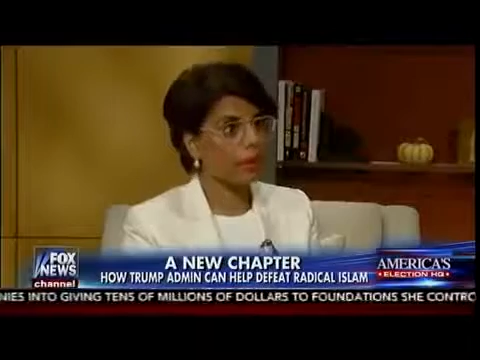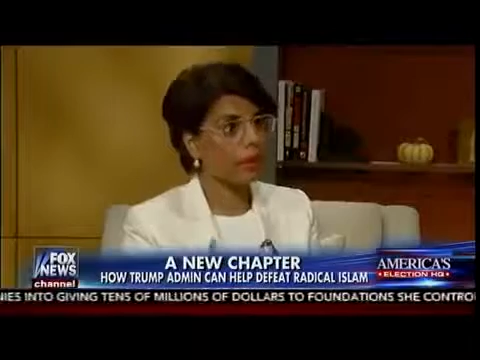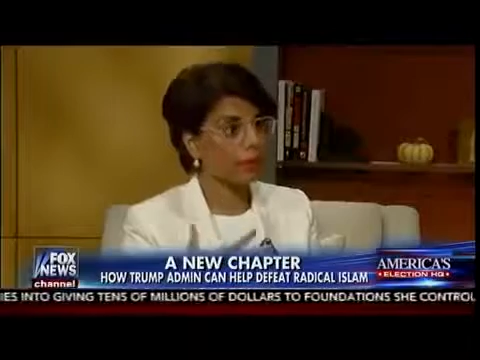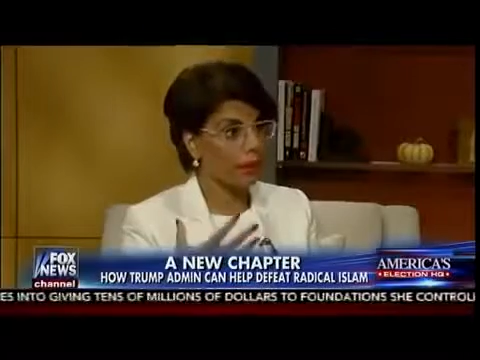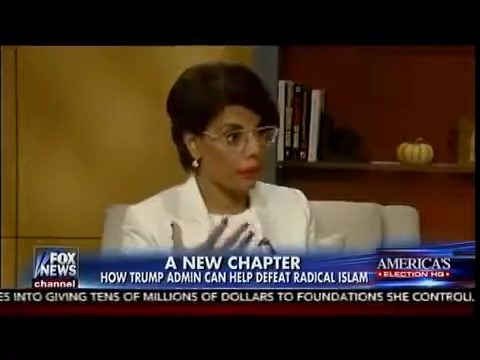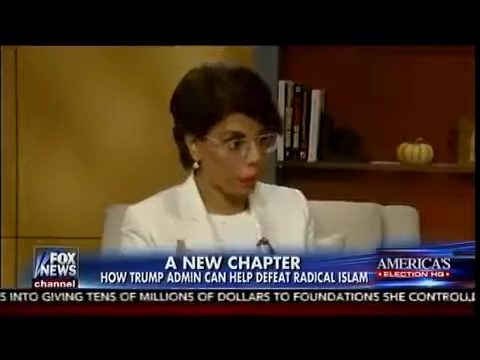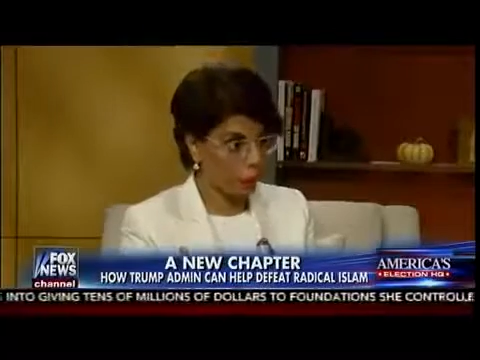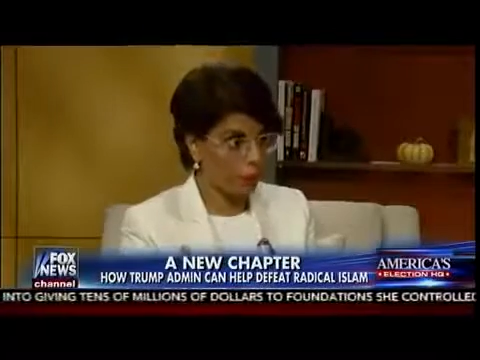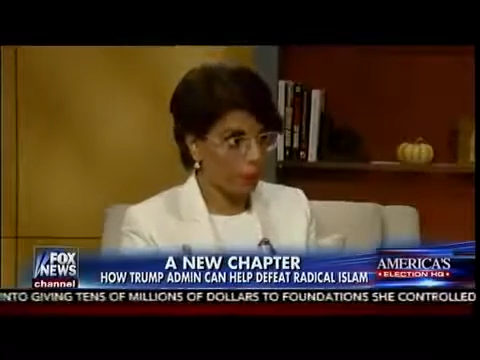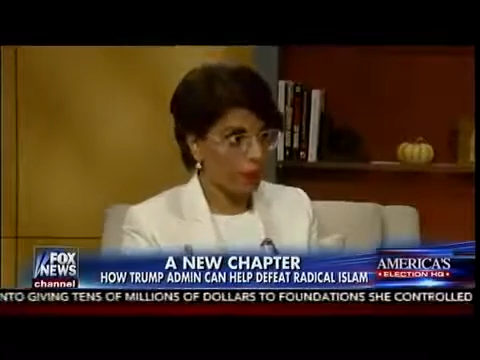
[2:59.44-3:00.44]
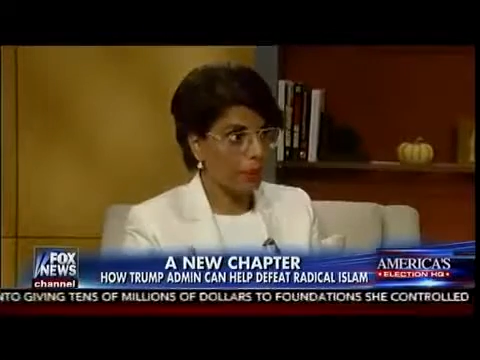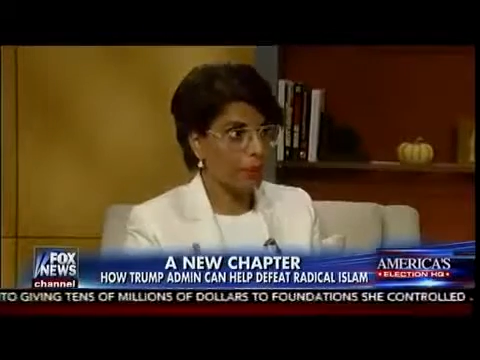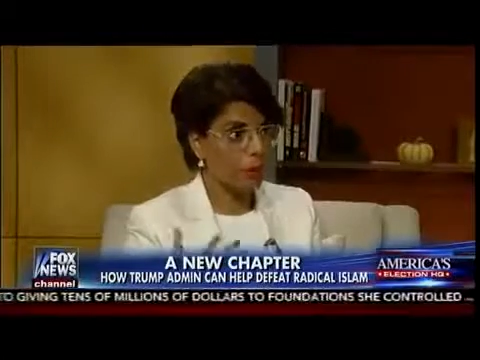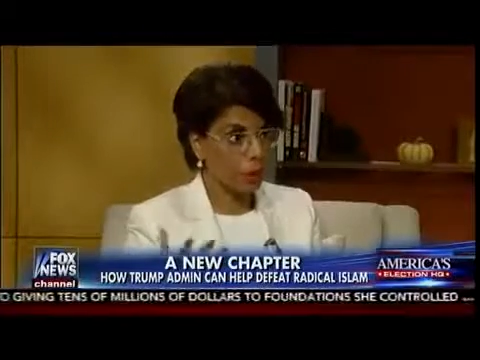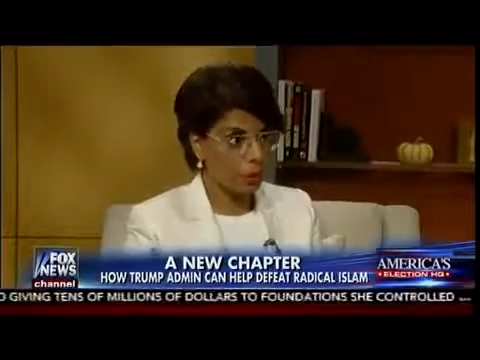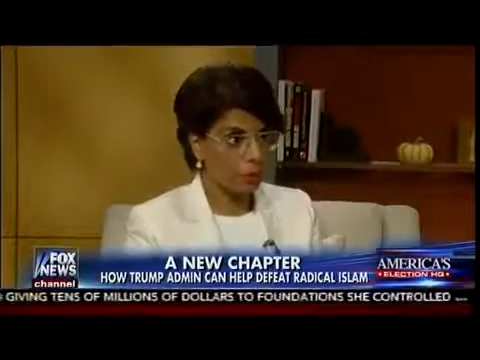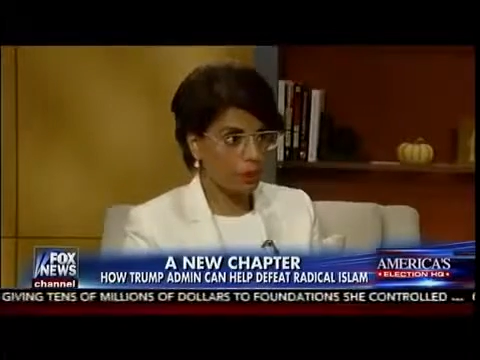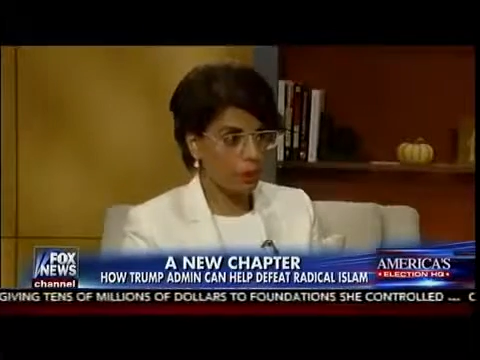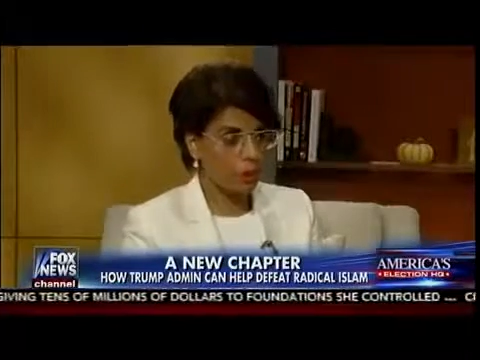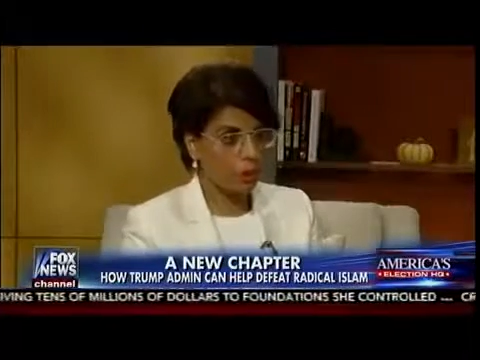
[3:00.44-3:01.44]
can come and help this new
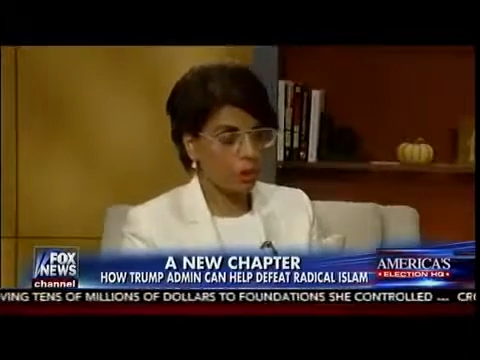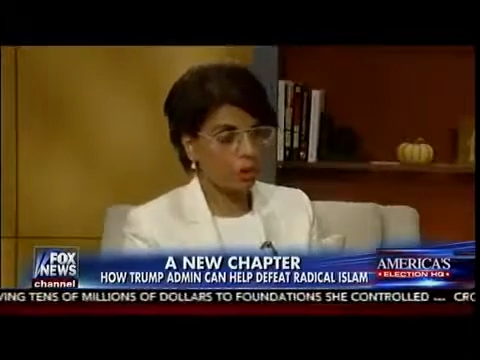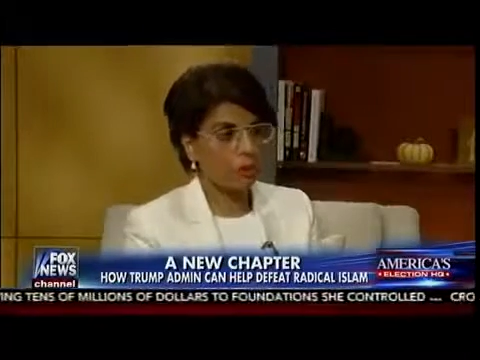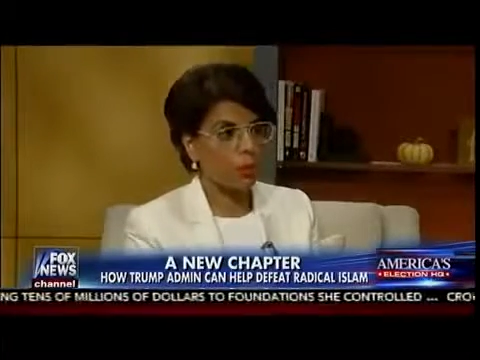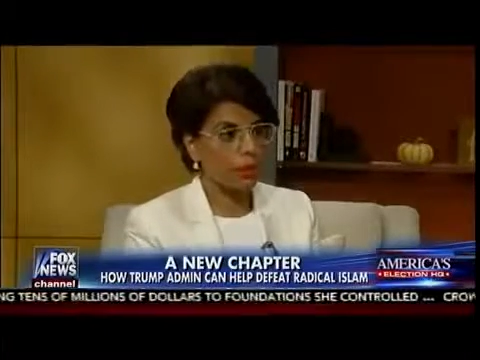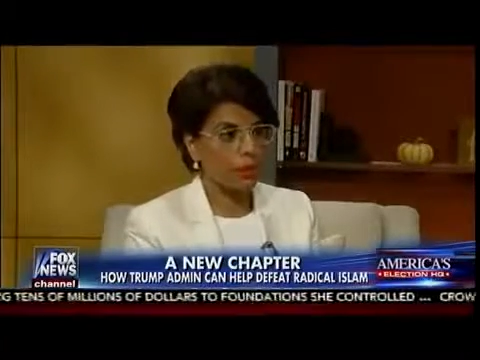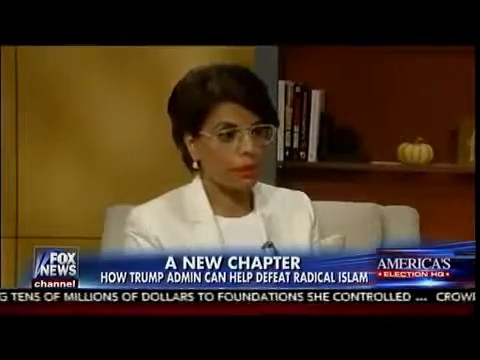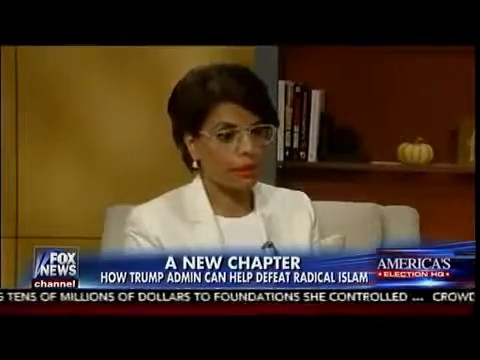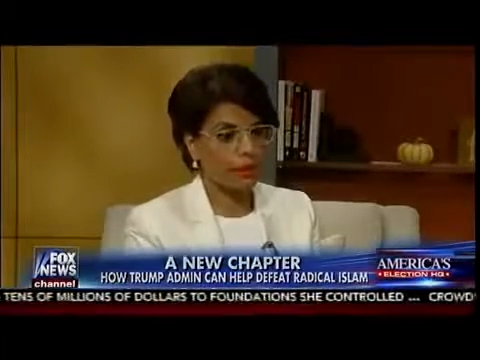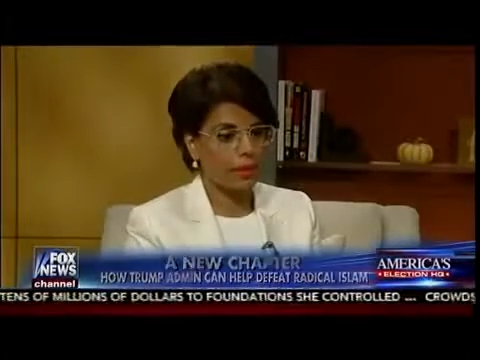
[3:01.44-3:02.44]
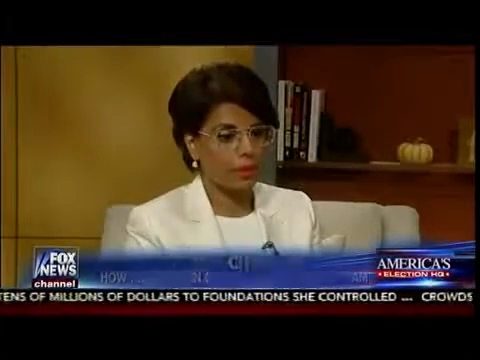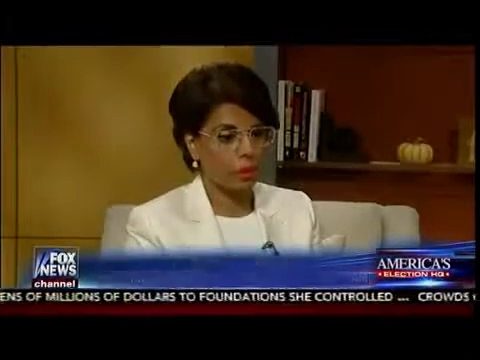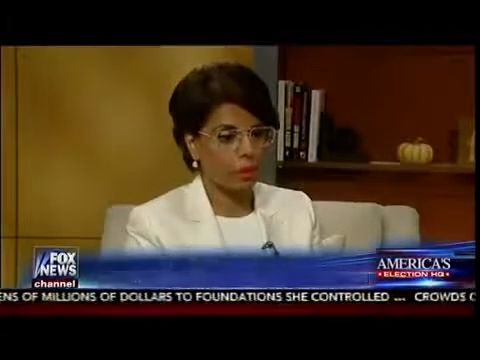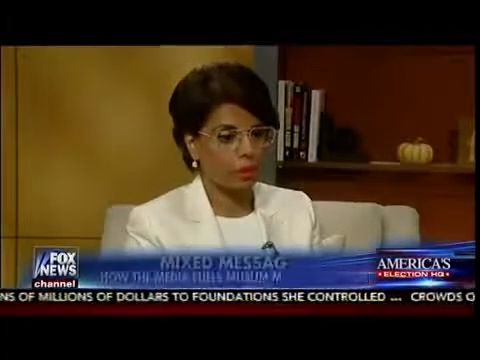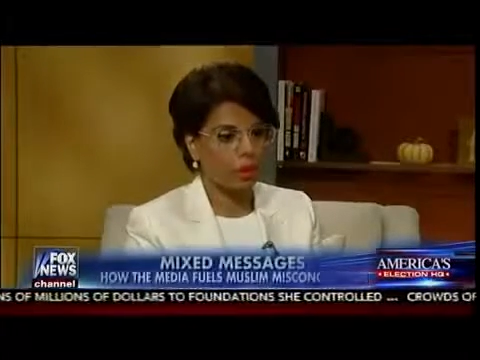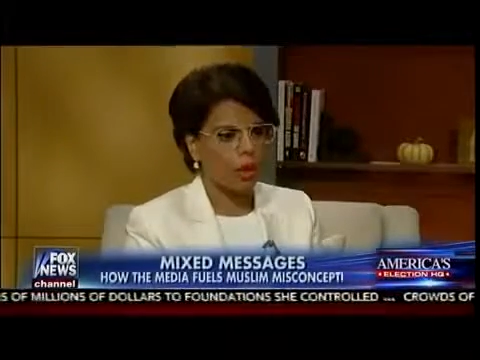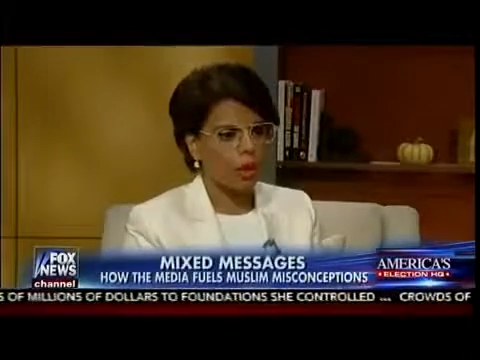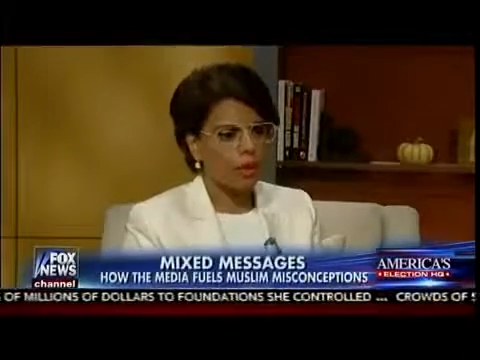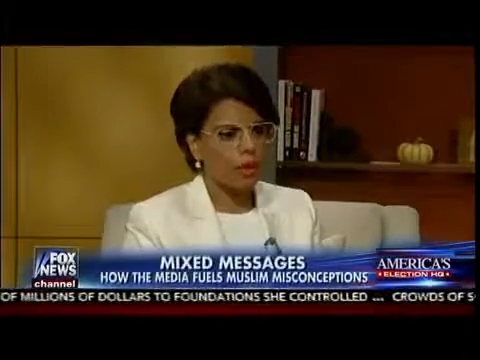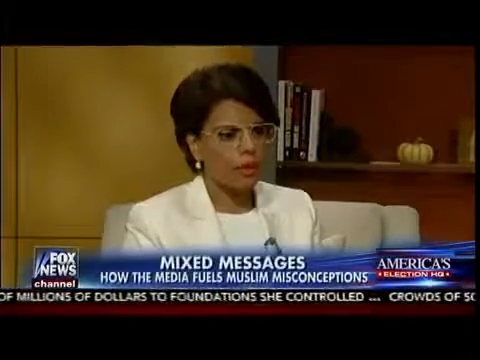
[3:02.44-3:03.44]
administration in making that distinction.
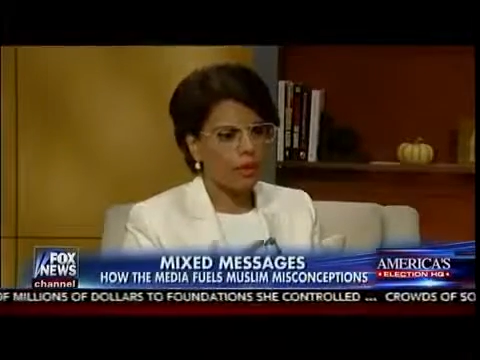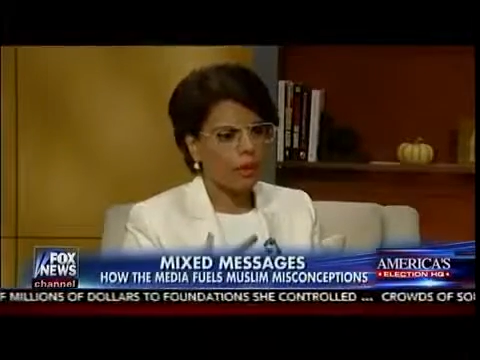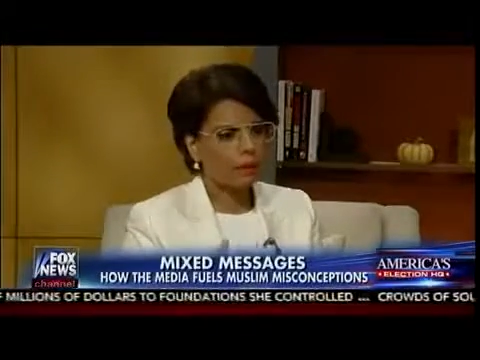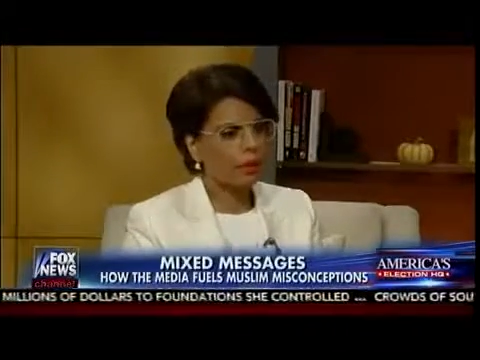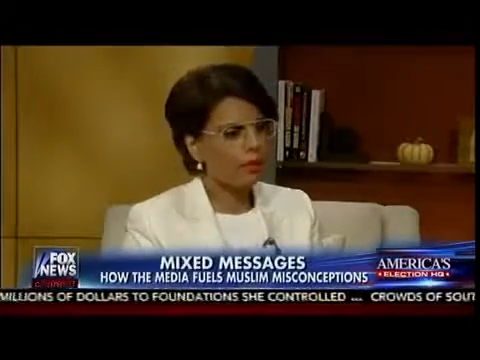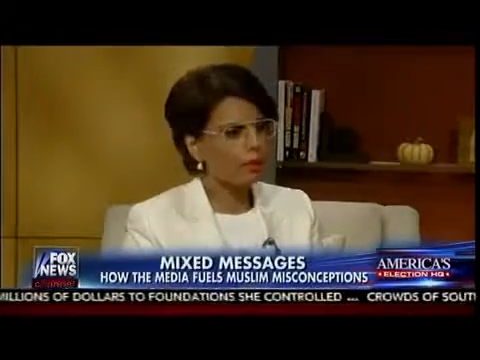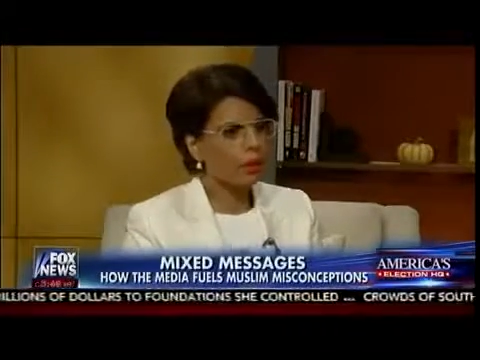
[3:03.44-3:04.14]
Islam is a